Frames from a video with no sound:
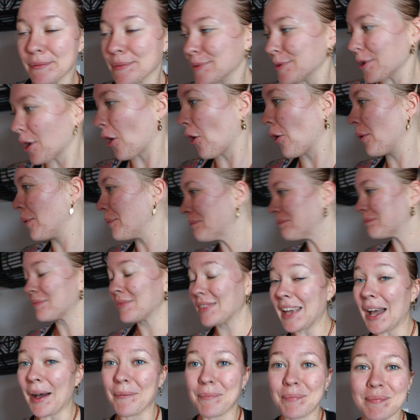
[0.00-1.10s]
So
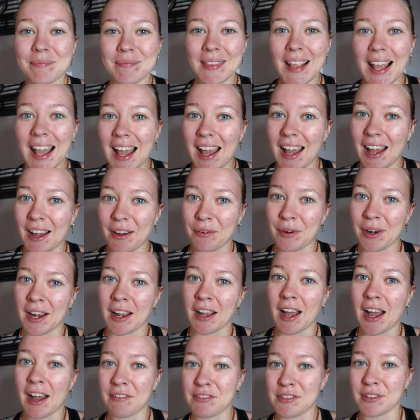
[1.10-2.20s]
yeah, we
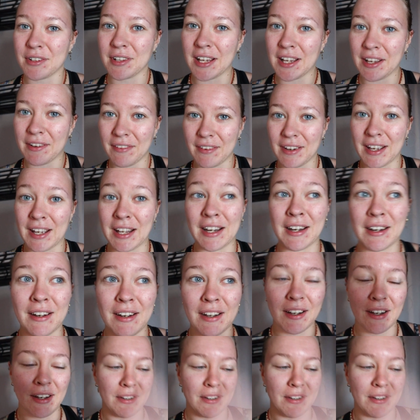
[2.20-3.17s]
have to leave in